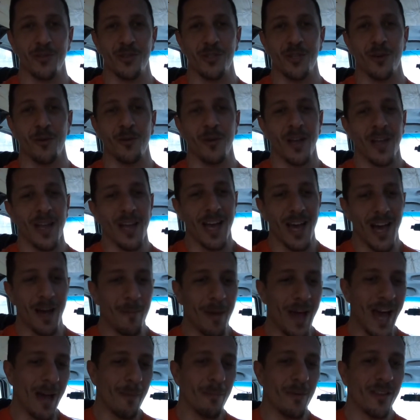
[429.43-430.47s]
So I'm
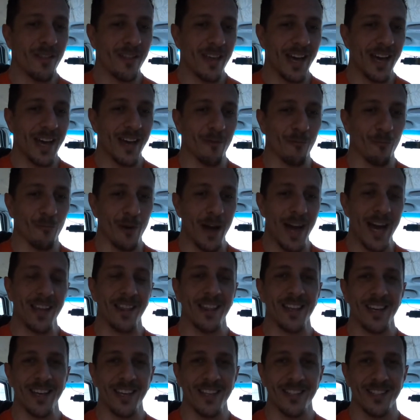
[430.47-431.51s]
happy that
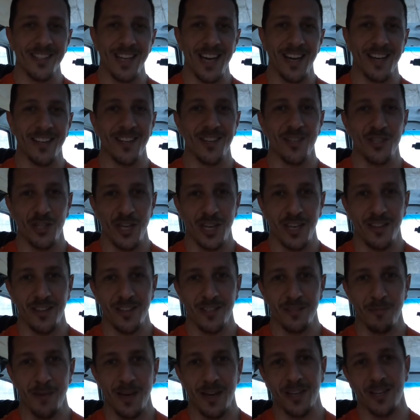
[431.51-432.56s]
rattling is not going to shake
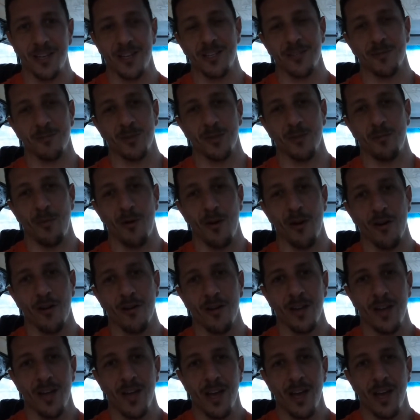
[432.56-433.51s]
these mechanisms apart.